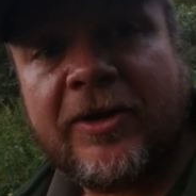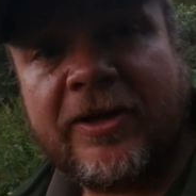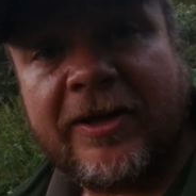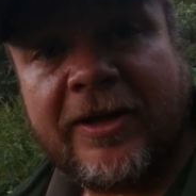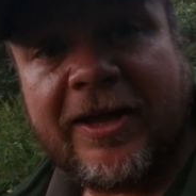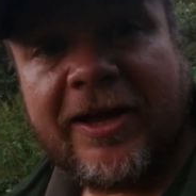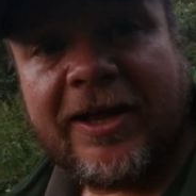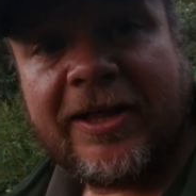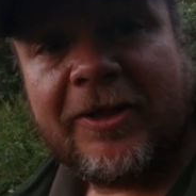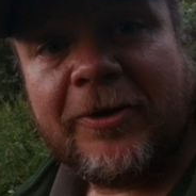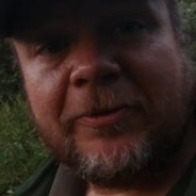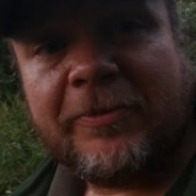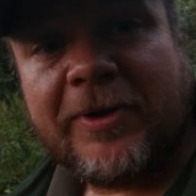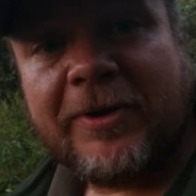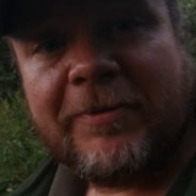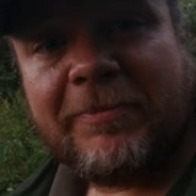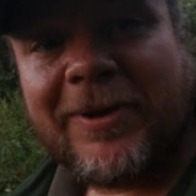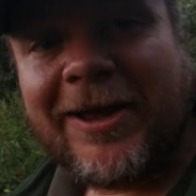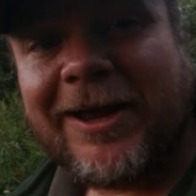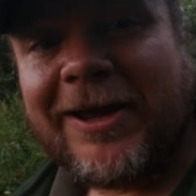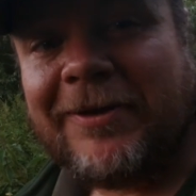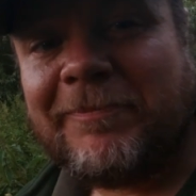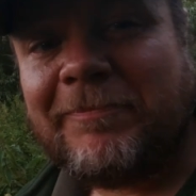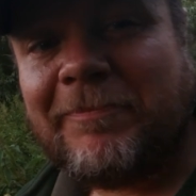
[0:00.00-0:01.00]
Get a little bit of
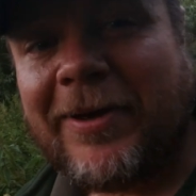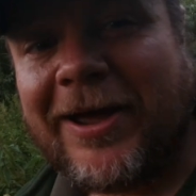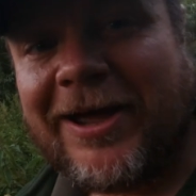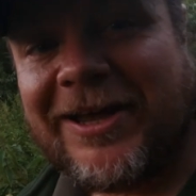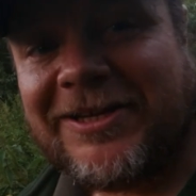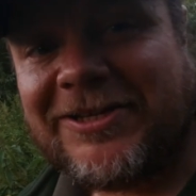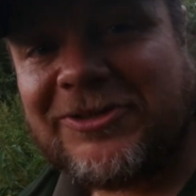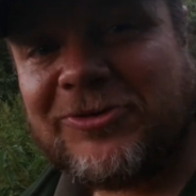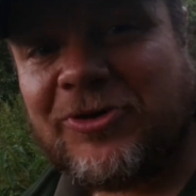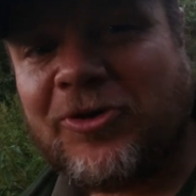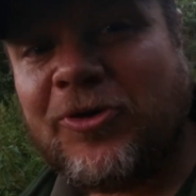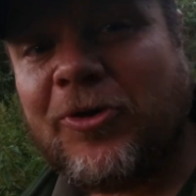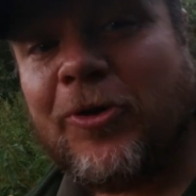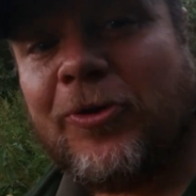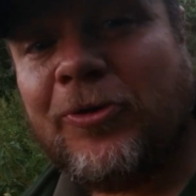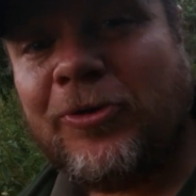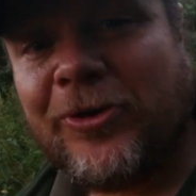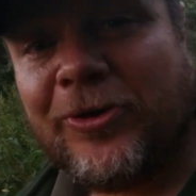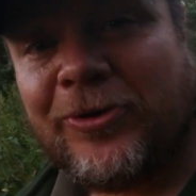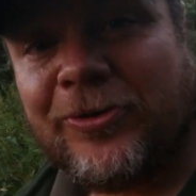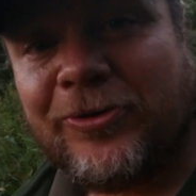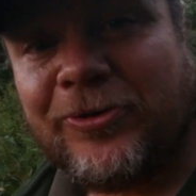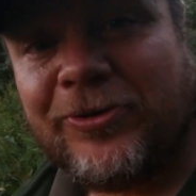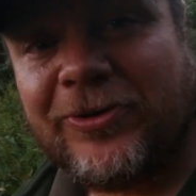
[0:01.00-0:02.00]
bait and paste on
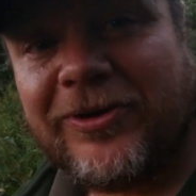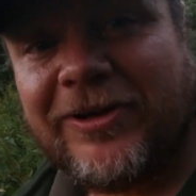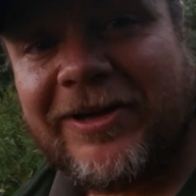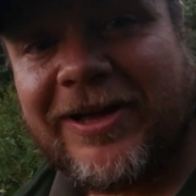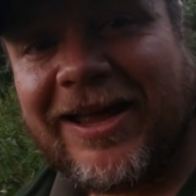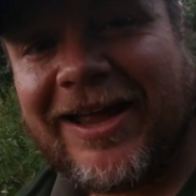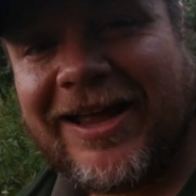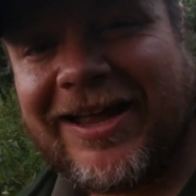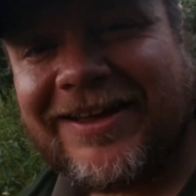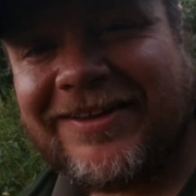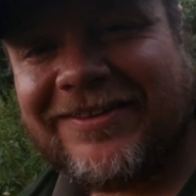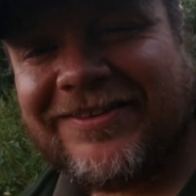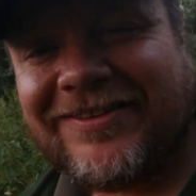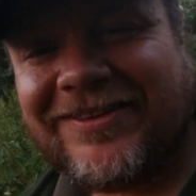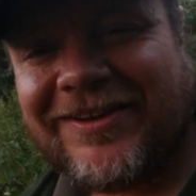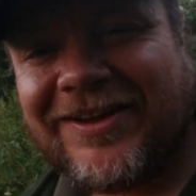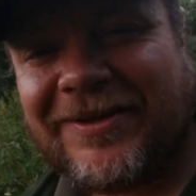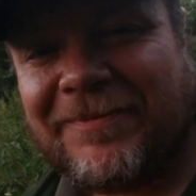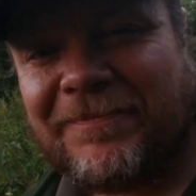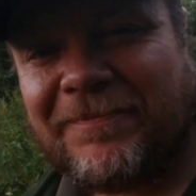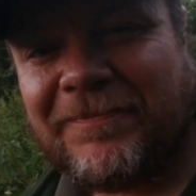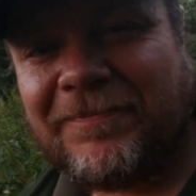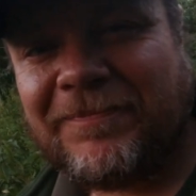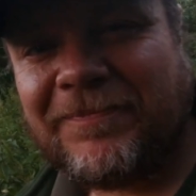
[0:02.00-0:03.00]
the hook, and
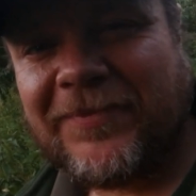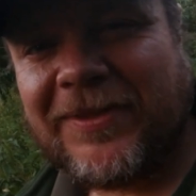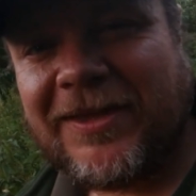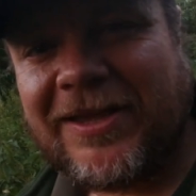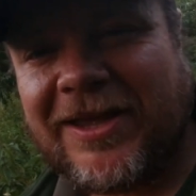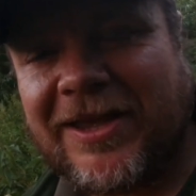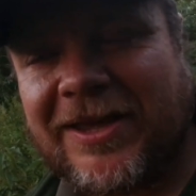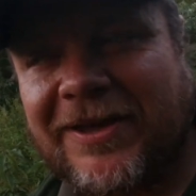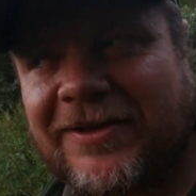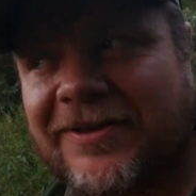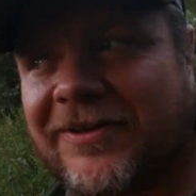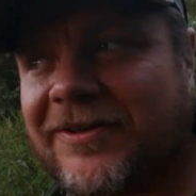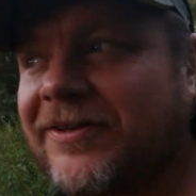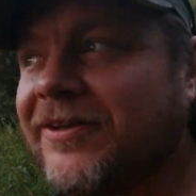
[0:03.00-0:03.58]
yeah,